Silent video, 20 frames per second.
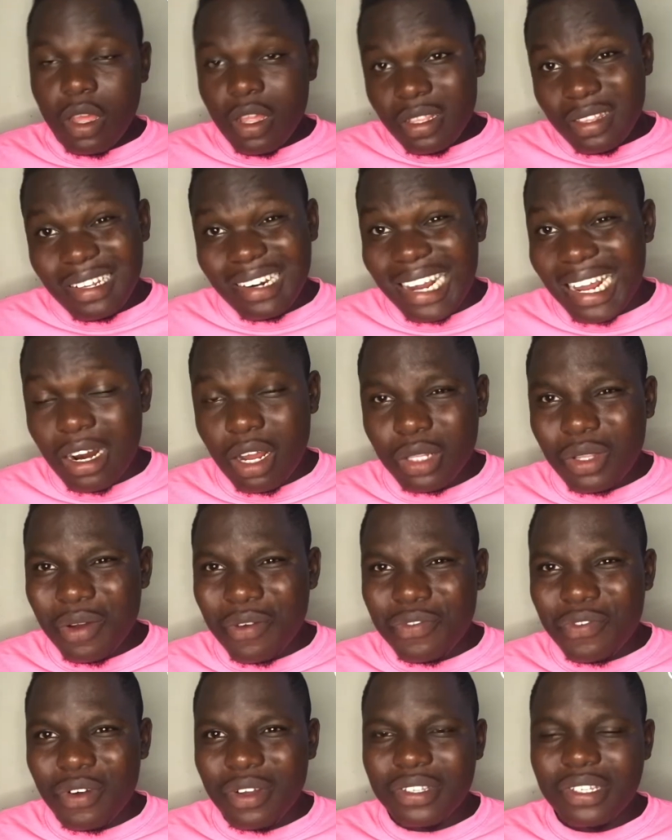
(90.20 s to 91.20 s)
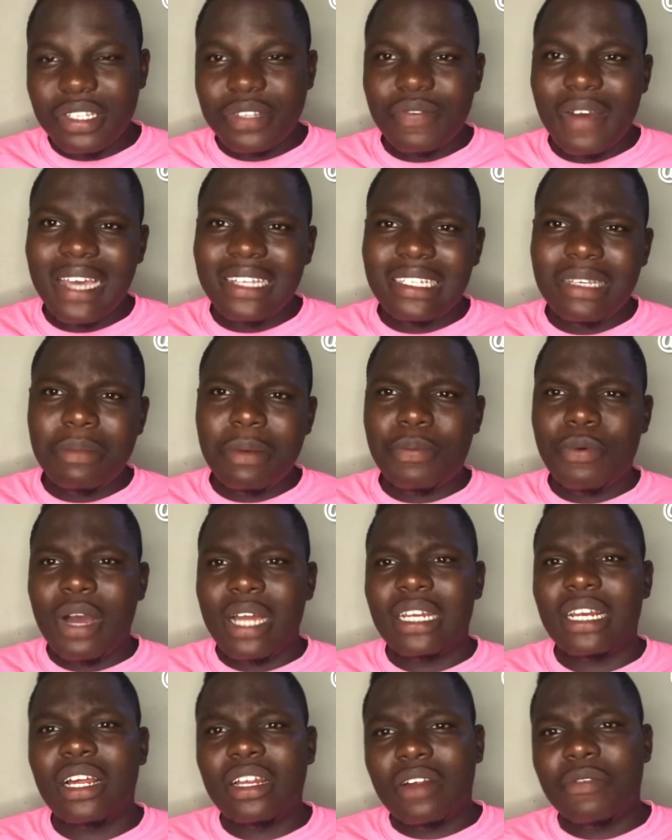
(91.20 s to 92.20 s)
There are a lot of forces fighting people,
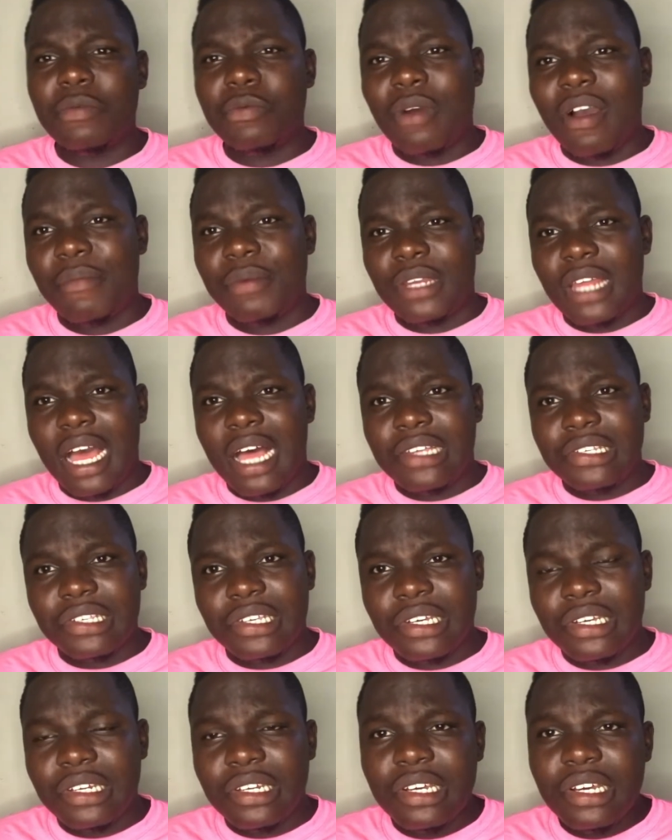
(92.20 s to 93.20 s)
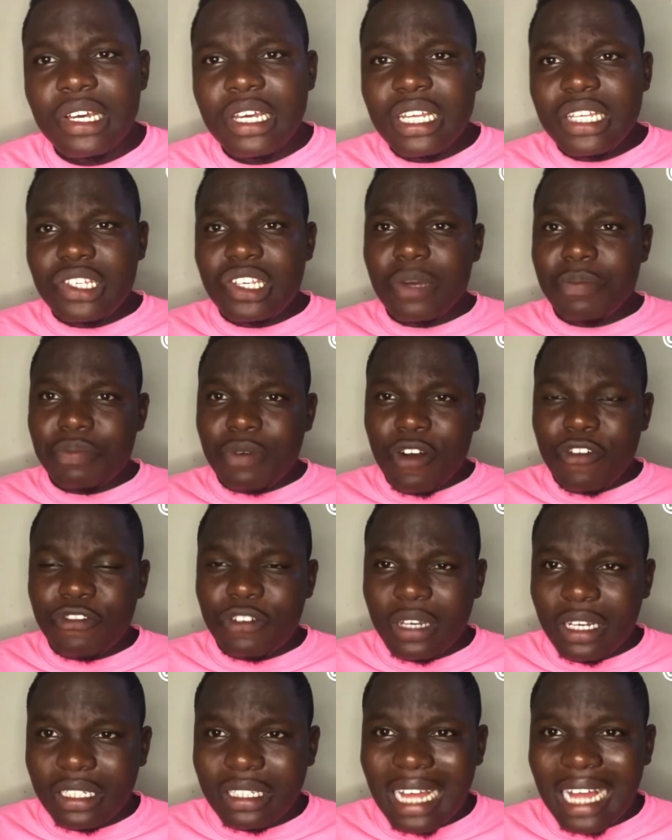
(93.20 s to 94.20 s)
and a lot of people have been asking, say,
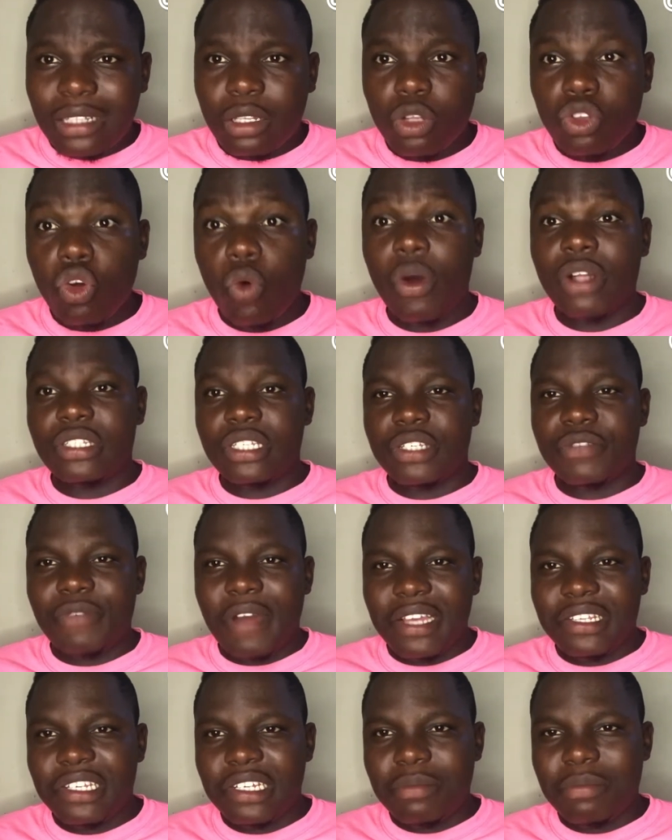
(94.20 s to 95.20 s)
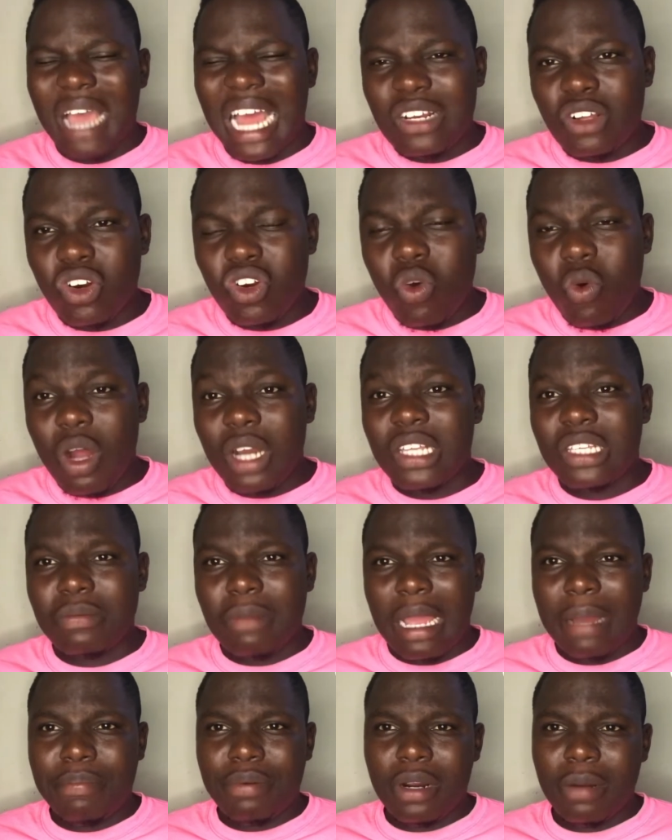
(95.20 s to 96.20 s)
Prophet, I don't know what is fighting me, I don't know what is
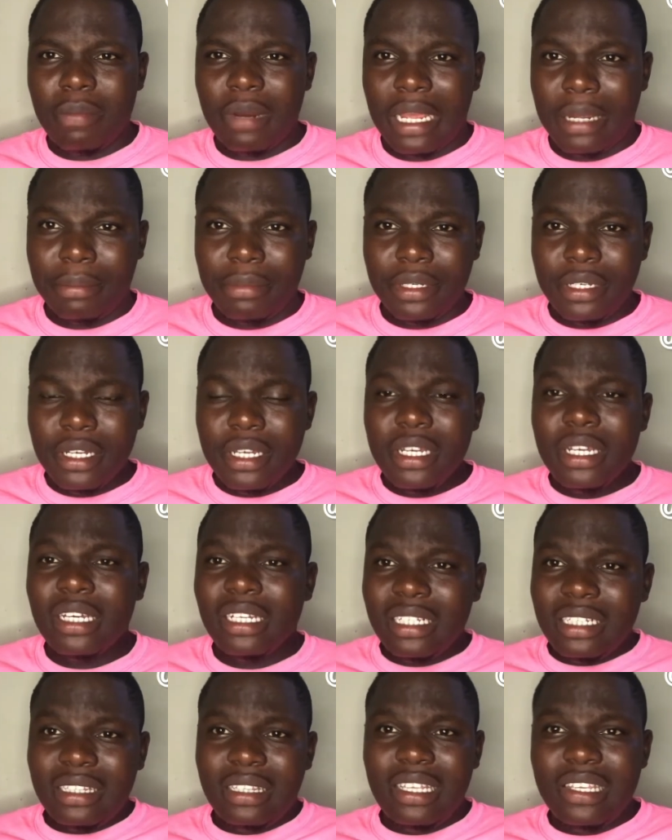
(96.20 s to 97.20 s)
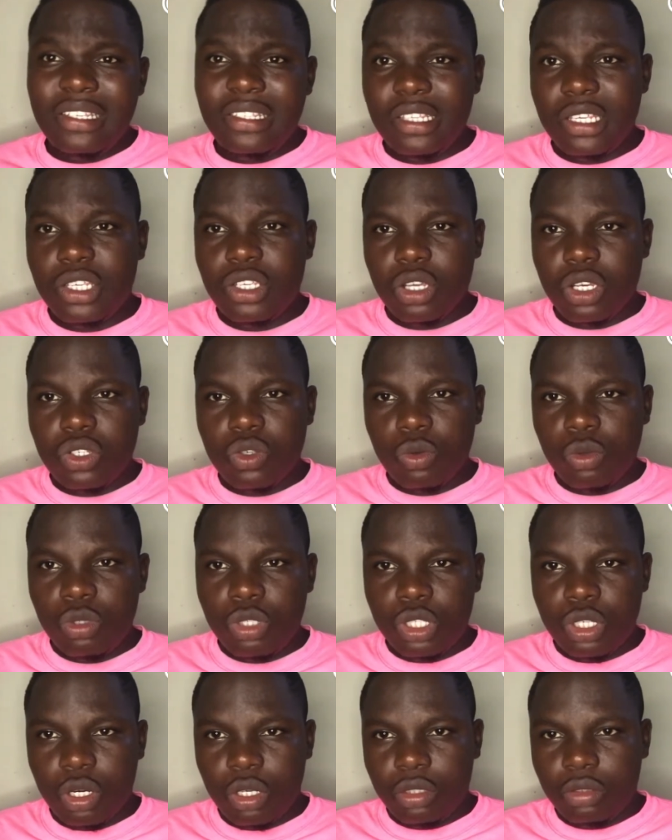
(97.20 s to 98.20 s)
my problem. This is your
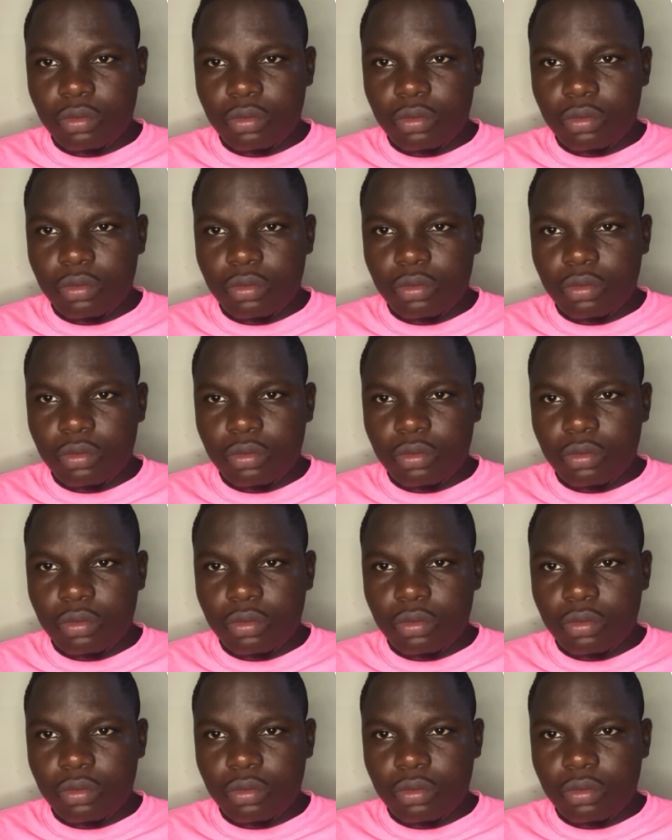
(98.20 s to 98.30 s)
solution.